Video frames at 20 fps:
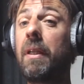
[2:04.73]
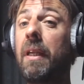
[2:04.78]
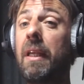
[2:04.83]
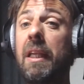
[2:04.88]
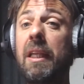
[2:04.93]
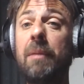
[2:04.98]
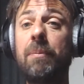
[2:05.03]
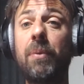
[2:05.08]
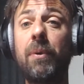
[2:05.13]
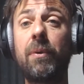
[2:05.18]

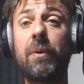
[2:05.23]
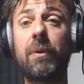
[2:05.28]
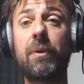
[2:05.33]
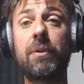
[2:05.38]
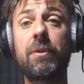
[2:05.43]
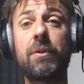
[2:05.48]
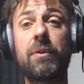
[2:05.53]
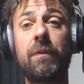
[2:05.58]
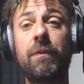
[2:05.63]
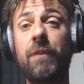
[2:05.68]

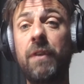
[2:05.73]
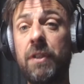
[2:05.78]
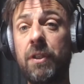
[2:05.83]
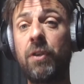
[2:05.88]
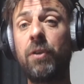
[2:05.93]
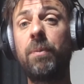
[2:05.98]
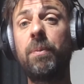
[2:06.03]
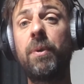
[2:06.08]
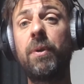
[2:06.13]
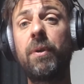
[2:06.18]
Ebooks,
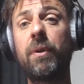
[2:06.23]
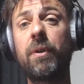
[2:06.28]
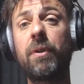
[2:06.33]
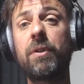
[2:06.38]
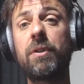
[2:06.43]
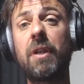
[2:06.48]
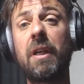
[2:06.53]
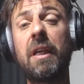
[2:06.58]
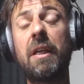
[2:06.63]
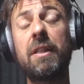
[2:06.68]
physical
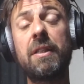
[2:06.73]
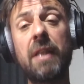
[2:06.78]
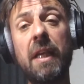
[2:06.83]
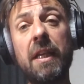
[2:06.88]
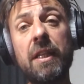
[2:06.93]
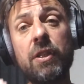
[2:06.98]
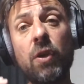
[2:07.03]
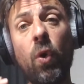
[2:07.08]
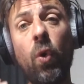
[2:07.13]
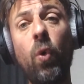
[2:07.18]
books,
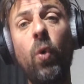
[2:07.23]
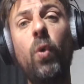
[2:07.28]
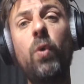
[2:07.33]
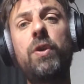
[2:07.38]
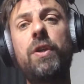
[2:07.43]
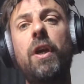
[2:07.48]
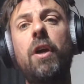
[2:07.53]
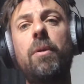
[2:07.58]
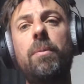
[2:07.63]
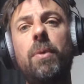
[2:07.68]
it's
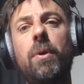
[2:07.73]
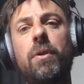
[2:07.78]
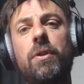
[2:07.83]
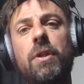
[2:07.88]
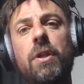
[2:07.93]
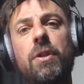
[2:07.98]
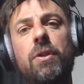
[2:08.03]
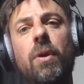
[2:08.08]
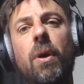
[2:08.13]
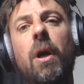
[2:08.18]
audiobooks
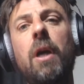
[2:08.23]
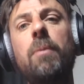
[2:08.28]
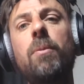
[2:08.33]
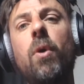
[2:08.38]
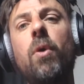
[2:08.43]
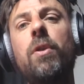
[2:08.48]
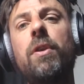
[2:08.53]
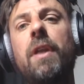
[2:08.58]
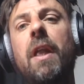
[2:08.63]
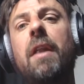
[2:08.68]
that's growing
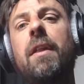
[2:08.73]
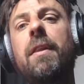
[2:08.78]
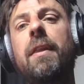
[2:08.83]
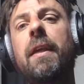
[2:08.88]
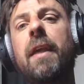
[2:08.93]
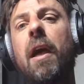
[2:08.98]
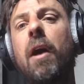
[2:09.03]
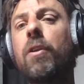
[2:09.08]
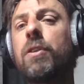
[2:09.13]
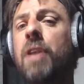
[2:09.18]
more than
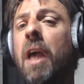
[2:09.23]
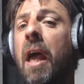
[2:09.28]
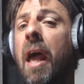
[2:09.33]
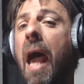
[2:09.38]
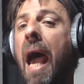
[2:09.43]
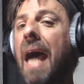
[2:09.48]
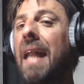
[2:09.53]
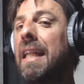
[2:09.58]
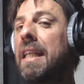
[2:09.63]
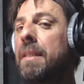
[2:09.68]
anything else.
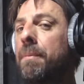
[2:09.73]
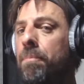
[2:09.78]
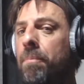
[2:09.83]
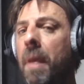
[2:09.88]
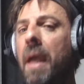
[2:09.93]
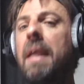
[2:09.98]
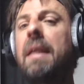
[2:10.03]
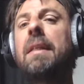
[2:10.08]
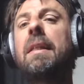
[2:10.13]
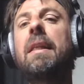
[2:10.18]
And it's
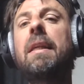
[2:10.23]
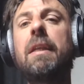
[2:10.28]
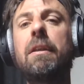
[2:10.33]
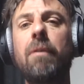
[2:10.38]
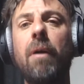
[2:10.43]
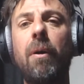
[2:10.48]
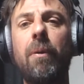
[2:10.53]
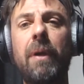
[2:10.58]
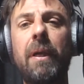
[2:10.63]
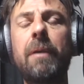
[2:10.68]
mainly
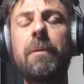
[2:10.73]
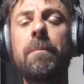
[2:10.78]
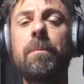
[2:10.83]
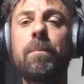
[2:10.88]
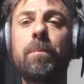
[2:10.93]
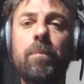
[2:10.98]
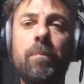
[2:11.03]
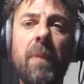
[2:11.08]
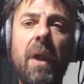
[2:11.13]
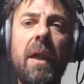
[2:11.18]
growing
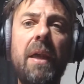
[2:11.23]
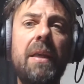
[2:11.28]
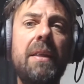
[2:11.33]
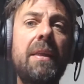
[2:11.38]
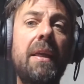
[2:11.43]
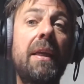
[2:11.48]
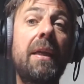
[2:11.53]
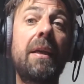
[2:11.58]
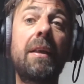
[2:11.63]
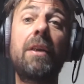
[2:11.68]

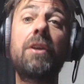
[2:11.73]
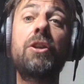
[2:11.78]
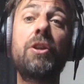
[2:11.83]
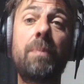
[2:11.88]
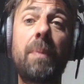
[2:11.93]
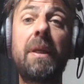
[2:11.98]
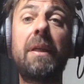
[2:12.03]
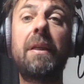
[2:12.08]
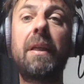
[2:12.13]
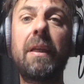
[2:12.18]
in
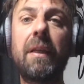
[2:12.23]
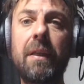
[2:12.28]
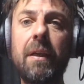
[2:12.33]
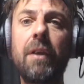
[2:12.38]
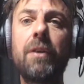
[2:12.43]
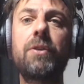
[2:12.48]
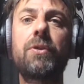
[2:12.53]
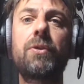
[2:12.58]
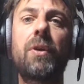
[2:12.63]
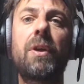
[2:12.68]
English-speaking
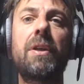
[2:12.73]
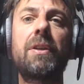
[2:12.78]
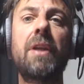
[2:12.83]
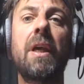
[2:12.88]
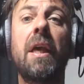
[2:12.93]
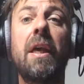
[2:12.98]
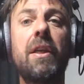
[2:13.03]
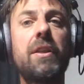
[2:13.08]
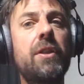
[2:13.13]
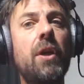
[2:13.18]
countries.
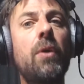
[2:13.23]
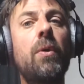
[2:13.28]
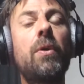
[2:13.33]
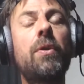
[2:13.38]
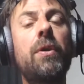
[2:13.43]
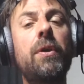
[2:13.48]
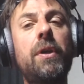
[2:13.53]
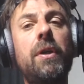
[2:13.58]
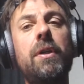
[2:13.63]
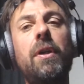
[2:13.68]
So
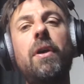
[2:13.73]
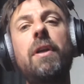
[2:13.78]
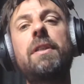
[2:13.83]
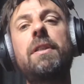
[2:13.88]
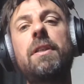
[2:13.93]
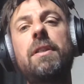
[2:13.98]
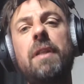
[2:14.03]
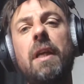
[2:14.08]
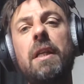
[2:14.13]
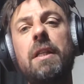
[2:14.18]
the
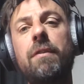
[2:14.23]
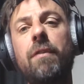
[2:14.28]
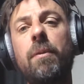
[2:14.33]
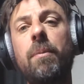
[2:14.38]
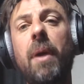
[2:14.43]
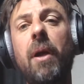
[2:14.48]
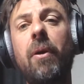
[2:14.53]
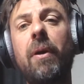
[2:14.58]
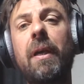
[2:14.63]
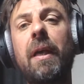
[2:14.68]
United States of
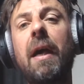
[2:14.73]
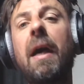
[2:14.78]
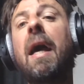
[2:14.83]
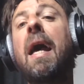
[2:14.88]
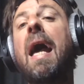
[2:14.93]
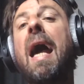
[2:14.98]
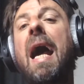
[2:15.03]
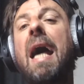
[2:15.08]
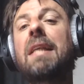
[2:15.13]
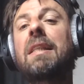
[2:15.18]
America
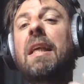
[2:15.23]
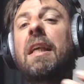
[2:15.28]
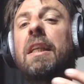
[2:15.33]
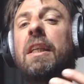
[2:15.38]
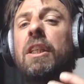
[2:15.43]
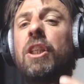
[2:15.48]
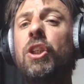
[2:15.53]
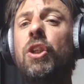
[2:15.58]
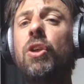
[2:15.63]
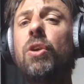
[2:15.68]
has a
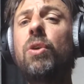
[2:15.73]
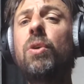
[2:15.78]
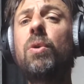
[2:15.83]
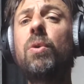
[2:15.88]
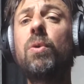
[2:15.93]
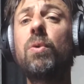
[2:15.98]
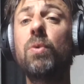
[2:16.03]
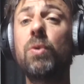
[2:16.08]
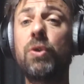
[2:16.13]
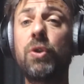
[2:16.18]

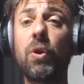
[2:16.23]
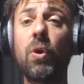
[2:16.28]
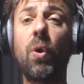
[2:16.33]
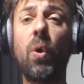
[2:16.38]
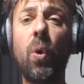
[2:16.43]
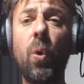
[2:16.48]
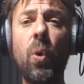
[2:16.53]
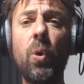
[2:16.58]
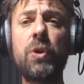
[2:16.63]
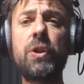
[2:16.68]
huge
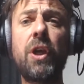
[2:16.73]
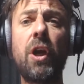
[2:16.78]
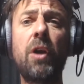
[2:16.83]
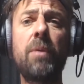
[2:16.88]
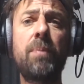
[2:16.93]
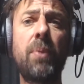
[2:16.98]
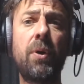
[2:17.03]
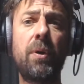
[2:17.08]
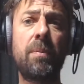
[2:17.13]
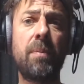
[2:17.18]

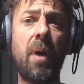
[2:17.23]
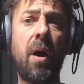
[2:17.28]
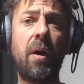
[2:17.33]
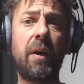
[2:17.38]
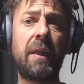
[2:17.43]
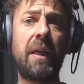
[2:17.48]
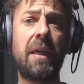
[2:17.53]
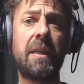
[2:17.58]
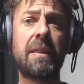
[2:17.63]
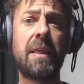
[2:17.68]
audiobook
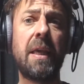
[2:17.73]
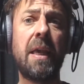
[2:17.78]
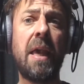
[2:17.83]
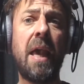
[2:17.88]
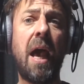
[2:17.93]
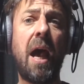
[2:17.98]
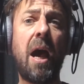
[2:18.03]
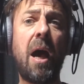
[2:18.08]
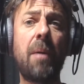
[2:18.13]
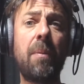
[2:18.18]
market.
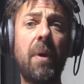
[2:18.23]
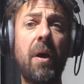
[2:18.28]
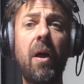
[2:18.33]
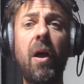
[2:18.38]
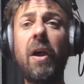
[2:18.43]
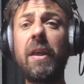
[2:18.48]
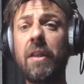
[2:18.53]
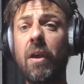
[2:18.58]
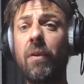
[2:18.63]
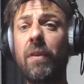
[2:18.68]

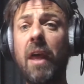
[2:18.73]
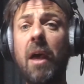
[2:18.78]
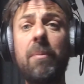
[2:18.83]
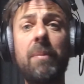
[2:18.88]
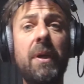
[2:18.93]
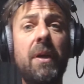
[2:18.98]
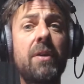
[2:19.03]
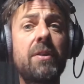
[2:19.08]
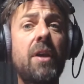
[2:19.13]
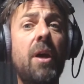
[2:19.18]
I know that
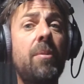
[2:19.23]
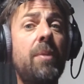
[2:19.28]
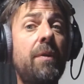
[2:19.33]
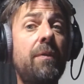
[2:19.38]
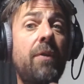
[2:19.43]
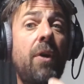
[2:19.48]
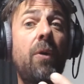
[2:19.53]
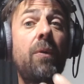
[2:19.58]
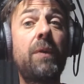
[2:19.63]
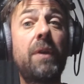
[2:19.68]
because I'm
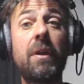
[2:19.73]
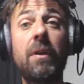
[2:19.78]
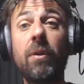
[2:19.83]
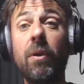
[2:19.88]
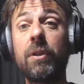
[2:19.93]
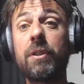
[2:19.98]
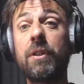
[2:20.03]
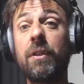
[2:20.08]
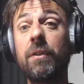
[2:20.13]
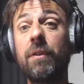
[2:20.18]
involved in
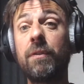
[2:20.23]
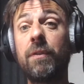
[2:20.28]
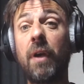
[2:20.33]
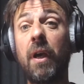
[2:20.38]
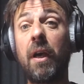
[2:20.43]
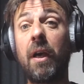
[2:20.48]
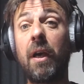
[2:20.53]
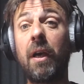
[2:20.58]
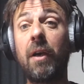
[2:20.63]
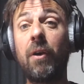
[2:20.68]
lots of
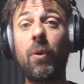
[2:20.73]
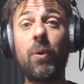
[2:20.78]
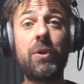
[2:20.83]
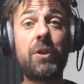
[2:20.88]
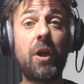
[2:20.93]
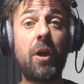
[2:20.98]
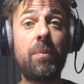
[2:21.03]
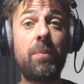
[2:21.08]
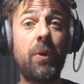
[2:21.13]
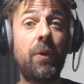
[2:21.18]

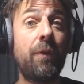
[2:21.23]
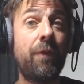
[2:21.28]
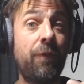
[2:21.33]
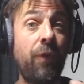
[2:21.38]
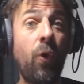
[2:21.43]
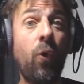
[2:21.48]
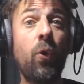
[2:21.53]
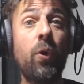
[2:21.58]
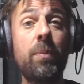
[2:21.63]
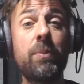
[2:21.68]
audiobook
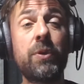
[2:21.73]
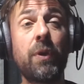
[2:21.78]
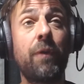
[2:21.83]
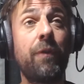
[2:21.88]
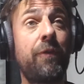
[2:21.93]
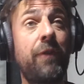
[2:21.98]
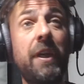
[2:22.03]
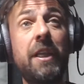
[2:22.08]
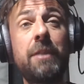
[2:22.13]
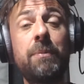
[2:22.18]
forums on
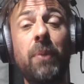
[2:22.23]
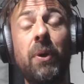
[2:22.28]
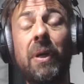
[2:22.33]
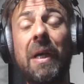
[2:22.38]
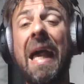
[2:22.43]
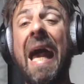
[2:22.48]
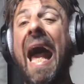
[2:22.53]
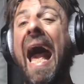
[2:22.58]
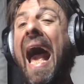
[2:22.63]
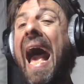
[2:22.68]
Facebook,
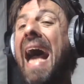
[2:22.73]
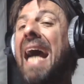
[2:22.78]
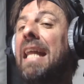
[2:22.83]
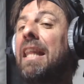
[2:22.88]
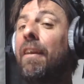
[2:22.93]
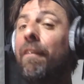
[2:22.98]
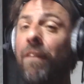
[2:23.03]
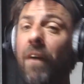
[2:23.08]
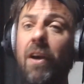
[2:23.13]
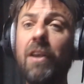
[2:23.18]

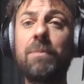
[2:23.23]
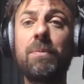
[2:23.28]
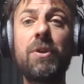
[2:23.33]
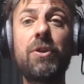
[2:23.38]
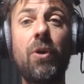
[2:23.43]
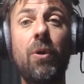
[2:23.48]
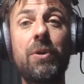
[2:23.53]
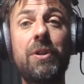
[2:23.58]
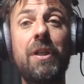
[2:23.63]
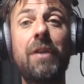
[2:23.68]
and the vast
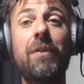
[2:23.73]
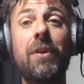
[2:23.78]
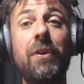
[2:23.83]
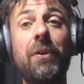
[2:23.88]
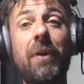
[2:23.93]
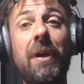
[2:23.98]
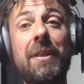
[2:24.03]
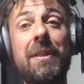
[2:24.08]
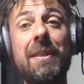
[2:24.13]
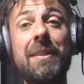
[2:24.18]
majority of the
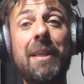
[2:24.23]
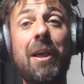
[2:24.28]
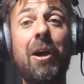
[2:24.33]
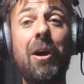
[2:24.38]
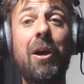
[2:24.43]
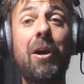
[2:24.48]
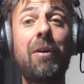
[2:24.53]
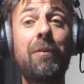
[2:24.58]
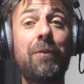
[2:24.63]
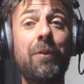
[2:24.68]
narrators
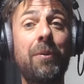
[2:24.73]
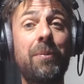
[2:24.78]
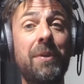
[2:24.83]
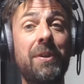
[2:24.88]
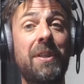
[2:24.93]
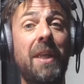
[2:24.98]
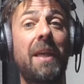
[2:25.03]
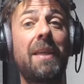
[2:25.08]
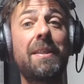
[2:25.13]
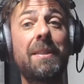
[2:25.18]
are from the
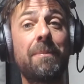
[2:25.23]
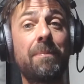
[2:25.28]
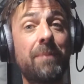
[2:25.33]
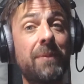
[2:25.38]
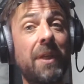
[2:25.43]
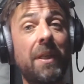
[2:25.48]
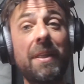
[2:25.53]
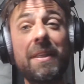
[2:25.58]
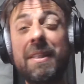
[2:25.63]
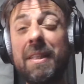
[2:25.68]
States.
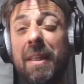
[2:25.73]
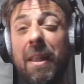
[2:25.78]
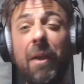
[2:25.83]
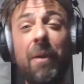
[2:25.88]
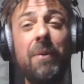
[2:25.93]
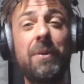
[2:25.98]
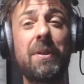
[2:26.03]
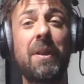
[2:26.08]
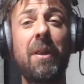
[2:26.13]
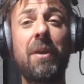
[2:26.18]
So there's
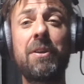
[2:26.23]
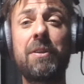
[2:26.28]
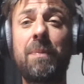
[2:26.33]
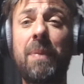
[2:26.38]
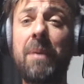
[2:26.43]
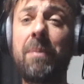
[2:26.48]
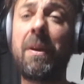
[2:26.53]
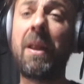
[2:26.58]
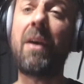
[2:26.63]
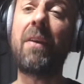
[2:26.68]
loads and loads of
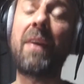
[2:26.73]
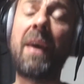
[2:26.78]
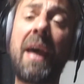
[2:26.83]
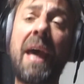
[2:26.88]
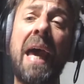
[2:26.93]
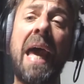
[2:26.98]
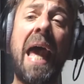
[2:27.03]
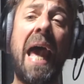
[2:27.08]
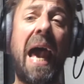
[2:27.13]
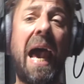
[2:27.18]
people out
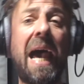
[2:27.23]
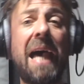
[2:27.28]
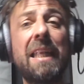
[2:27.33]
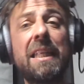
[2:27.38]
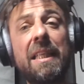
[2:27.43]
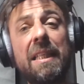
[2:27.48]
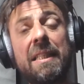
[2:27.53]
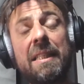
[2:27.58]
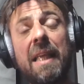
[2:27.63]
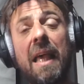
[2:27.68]
there,
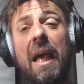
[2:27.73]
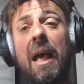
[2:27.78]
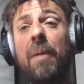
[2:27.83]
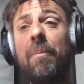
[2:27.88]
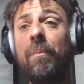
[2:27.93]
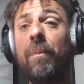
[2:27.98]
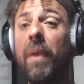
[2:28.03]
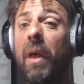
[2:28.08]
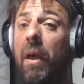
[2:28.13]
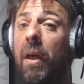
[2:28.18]
and there's a
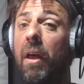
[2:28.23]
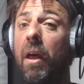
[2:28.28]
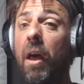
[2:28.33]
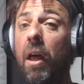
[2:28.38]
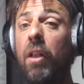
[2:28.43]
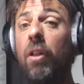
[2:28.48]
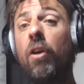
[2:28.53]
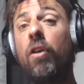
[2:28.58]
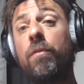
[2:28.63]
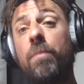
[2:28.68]

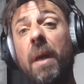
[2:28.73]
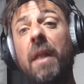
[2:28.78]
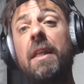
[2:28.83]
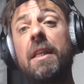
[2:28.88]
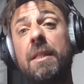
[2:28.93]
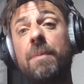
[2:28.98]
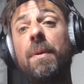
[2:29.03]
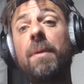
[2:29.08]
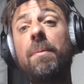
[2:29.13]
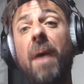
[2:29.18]
lot of
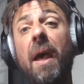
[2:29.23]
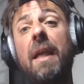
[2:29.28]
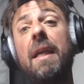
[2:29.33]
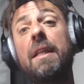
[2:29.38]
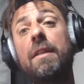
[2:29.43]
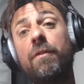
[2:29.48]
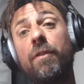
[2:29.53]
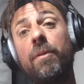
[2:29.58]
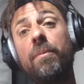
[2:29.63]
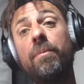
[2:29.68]
money to be
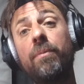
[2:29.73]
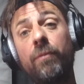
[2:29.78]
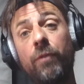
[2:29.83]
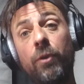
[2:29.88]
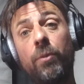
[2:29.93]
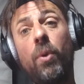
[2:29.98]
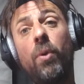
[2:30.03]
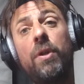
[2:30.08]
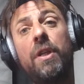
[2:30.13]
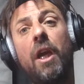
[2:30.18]
made from
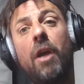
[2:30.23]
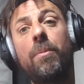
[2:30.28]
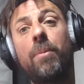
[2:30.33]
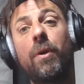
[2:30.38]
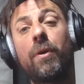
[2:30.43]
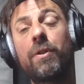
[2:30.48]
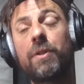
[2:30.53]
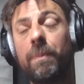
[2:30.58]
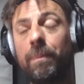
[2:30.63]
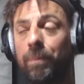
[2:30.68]

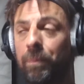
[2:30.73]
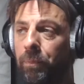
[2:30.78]
audiobooks.